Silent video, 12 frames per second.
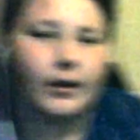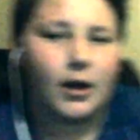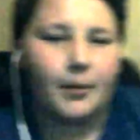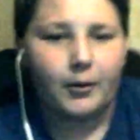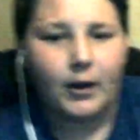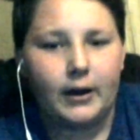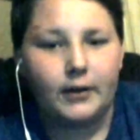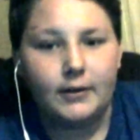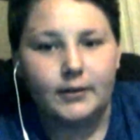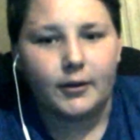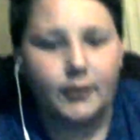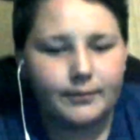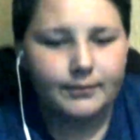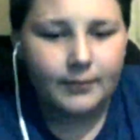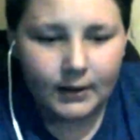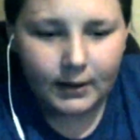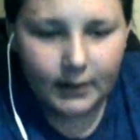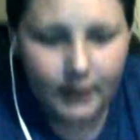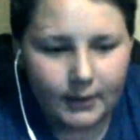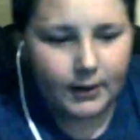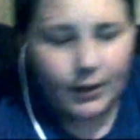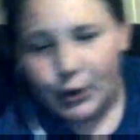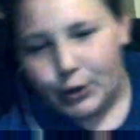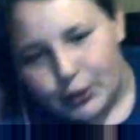copyrighted, so
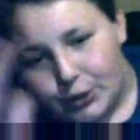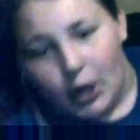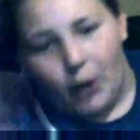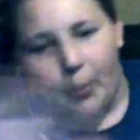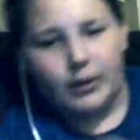don't